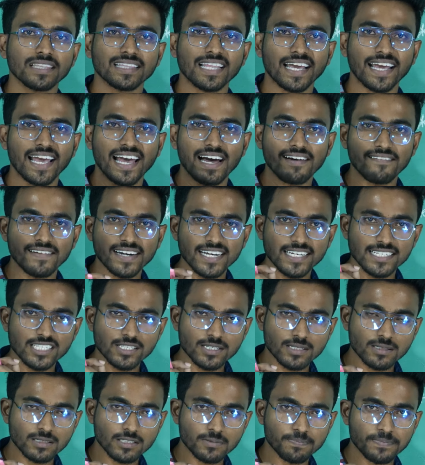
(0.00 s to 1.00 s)
the average
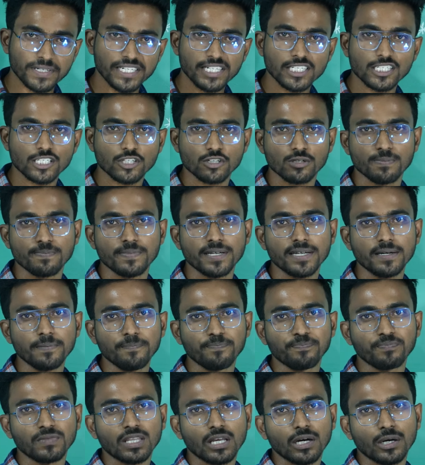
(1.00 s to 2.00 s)
speed should
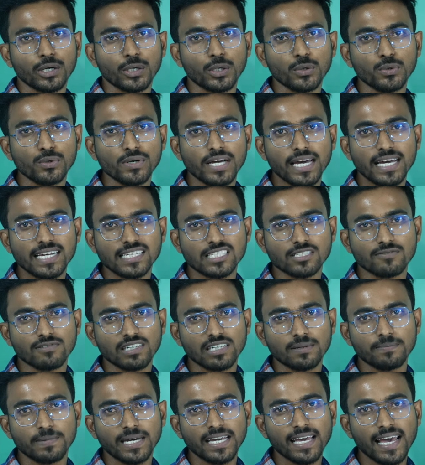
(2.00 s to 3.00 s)
be
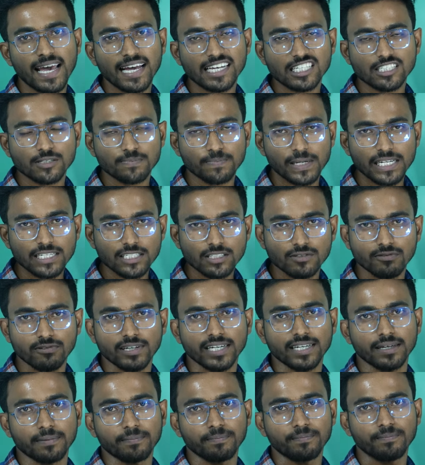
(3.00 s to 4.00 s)
2xy by x plus
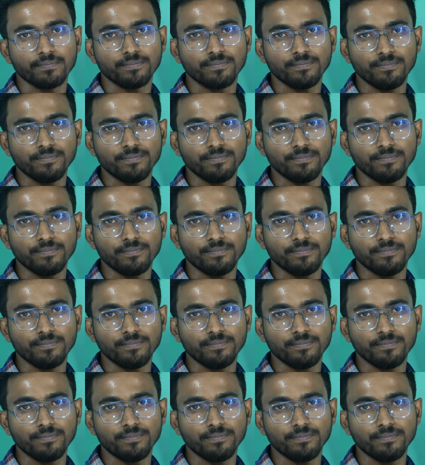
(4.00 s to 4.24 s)
y.